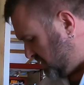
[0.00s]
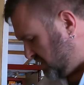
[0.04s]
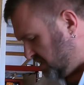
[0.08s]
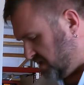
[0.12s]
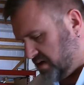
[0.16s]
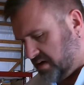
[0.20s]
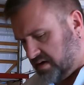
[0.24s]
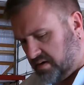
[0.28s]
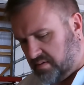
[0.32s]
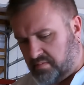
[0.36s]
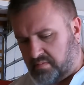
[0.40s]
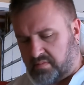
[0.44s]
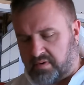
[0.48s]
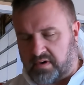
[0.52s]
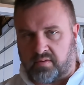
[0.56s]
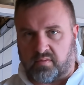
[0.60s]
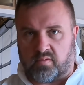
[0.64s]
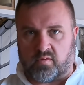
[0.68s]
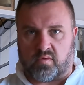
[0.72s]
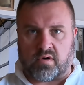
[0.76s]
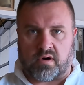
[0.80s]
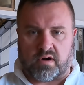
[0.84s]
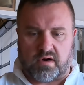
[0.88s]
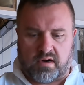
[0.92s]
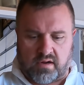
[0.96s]

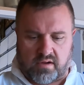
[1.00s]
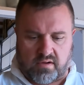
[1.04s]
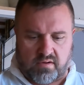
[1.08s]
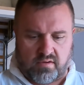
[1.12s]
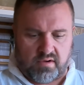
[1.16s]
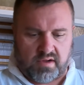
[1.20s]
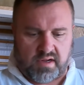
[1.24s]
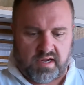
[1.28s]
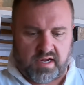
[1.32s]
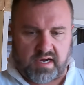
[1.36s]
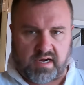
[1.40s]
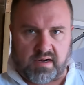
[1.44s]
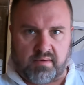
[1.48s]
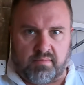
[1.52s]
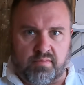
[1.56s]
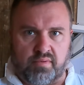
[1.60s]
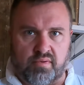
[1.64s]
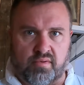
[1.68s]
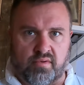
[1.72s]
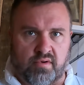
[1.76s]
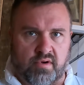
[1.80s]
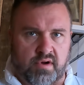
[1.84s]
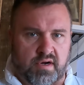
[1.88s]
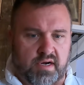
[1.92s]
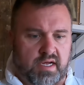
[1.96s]
but we're going to go ahead and
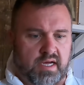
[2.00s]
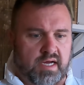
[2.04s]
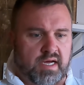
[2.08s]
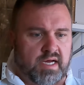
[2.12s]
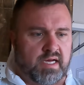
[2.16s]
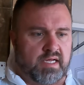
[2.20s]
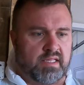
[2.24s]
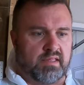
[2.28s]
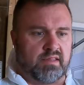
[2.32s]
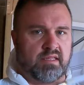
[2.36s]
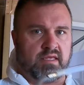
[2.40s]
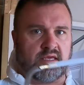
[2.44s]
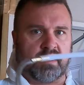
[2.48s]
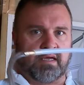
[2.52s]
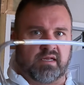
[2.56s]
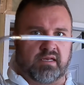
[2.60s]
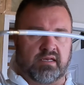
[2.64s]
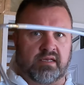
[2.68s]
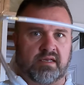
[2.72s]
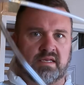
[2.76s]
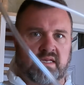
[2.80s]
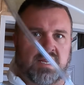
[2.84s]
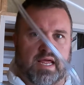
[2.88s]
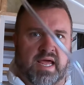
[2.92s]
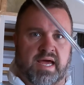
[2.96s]
put on the
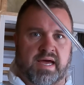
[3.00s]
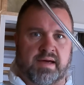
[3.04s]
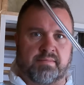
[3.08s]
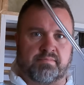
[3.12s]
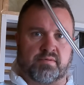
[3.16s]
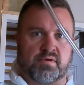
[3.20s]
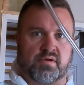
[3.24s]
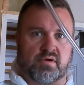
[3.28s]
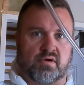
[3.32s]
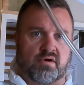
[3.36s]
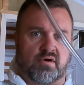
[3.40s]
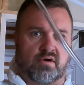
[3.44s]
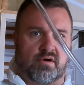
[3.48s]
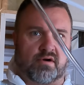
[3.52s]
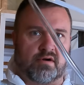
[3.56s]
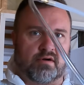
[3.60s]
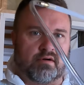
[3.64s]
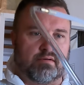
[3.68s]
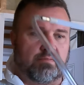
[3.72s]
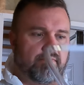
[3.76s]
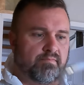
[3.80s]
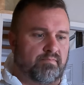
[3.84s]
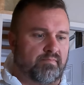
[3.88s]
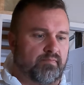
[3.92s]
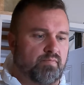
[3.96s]

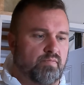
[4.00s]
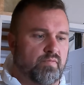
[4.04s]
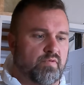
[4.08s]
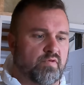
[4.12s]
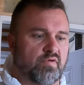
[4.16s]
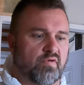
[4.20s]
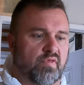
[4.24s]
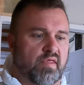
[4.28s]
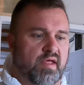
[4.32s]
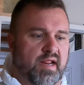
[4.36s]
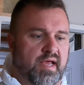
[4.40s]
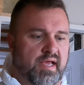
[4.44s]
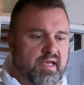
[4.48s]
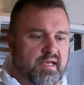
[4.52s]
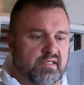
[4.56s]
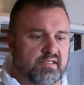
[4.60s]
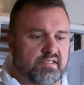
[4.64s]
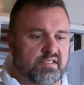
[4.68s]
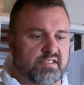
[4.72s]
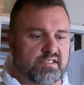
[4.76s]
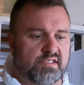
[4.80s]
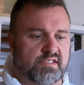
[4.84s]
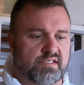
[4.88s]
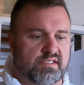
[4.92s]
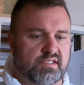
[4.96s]
adapter so that I
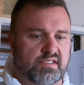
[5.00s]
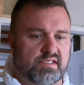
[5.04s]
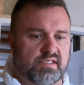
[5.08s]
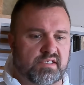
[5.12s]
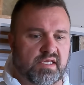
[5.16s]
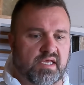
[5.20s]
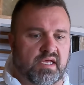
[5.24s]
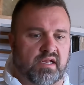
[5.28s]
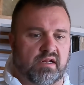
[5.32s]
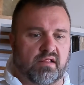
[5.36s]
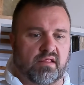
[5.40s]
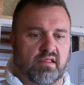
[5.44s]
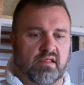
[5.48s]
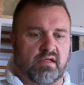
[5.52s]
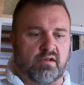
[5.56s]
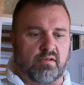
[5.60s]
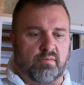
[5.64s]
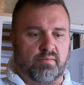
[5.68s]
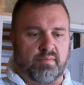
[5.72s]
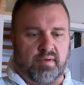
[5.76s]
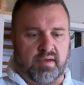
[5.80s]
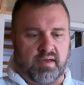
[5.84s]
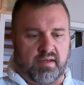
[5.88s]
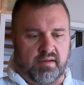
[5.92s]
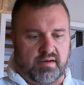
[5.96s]
can get a
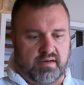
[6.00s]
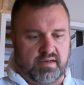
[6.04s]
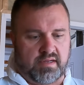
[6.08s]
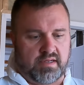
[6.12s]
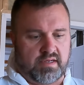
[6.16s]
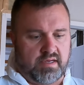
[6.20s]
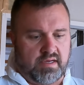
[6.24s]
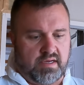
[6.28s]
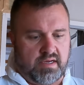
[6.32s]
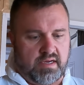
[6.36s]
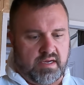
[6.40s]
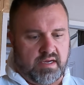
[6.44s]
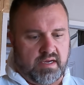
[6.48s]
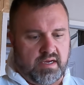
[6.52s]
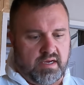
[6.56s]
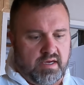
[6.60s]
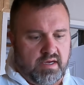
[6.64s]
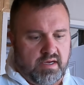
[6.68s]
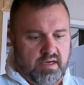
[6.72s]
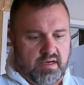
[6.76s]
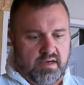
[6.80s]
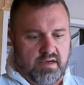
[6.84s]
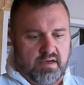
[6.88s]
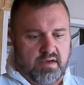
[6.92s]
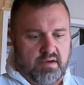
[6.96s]
little bit
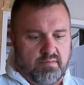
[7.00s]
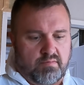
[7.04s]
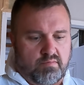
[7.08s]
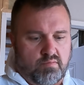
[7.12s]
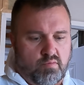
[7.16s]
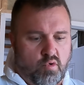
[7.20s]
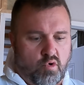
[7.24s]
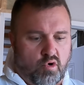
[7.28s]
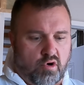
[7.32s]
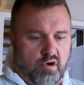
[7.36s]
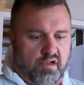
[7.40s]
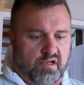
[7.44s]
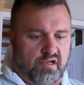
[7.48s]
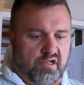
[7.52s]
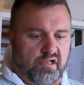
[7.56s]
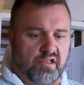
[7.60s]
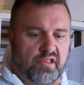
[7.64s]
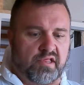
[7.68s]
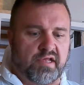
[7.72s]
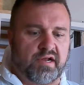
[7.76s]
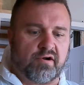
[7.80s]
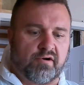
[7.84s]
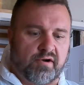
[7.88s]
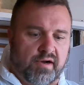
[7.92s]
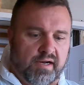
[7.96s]
more
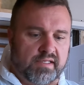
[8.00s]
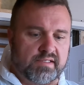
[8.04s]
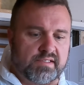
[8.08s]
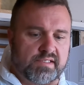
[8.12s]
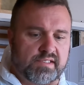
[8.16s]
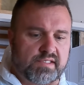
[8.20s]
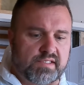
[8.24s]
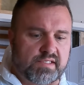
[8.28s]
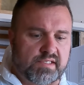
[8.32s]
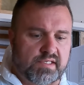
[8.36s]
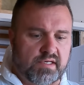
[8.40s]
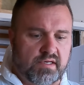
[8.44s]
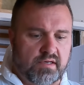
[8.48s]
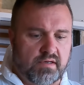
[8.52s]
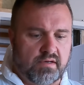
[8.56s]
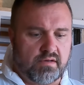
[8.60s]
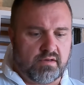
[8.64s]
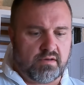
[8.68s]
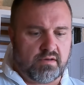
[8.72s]
clearance.